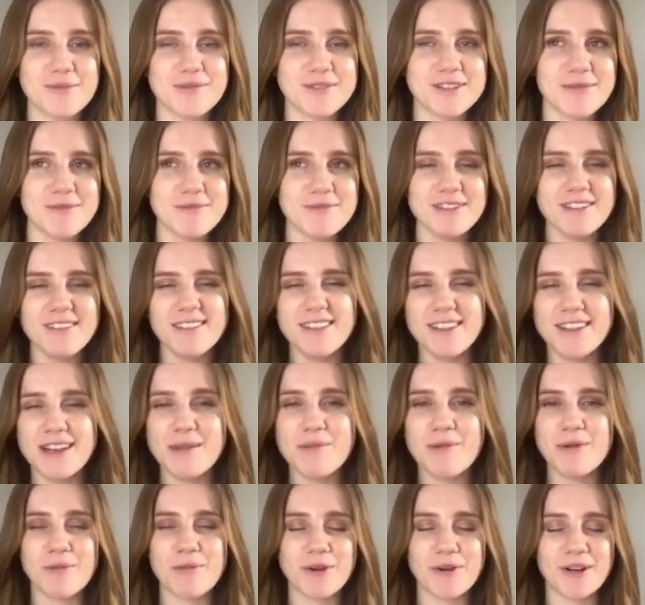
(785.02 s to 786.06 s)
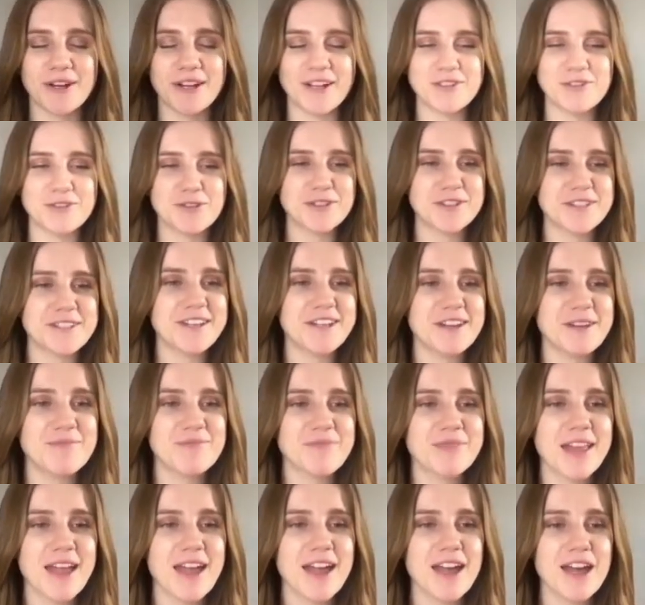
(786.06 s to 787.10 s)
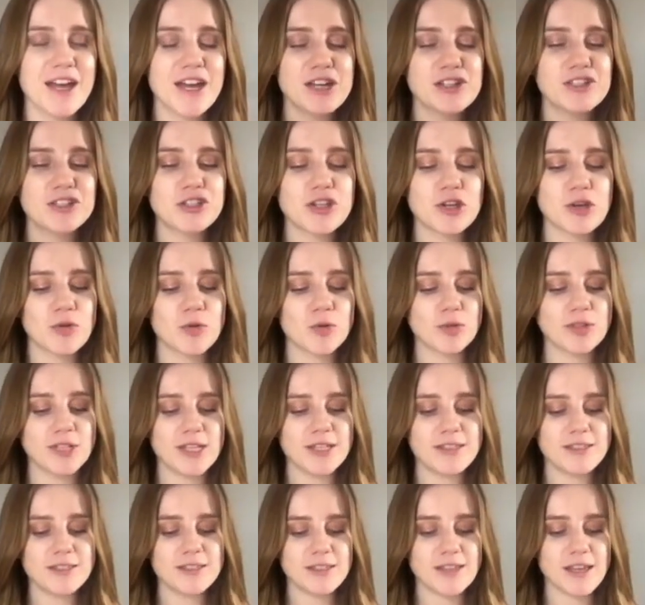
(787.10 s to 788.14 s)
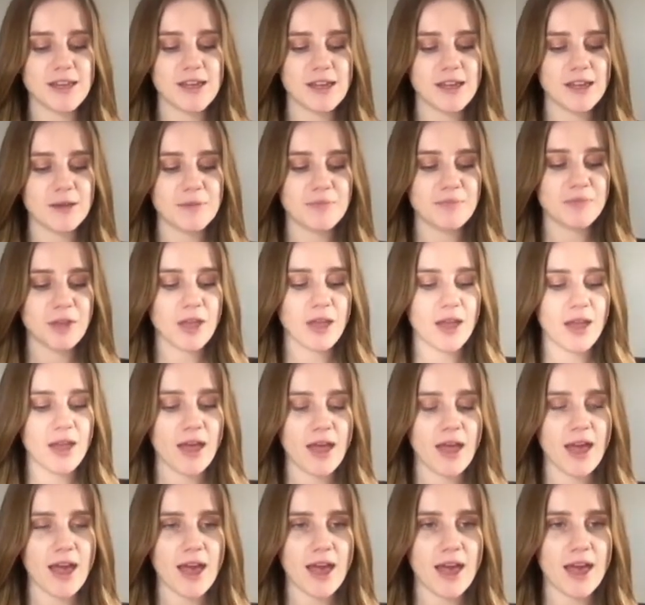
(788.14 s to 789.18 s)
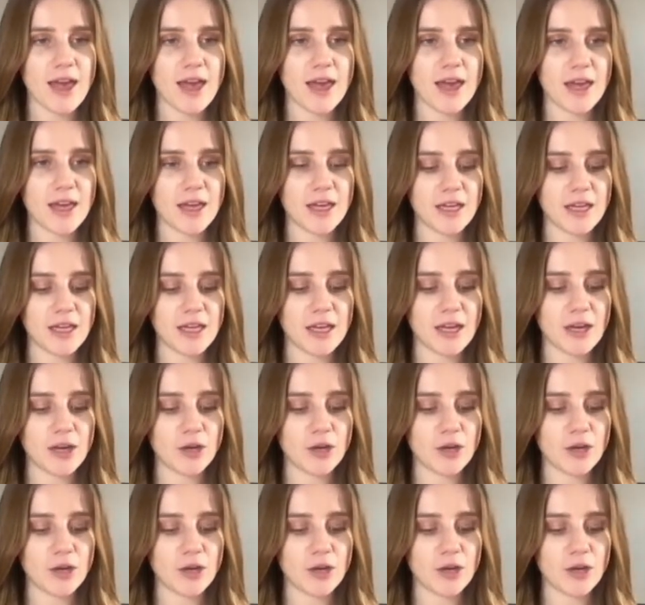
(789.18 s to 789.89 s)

something a little bit more interesting. So let's say a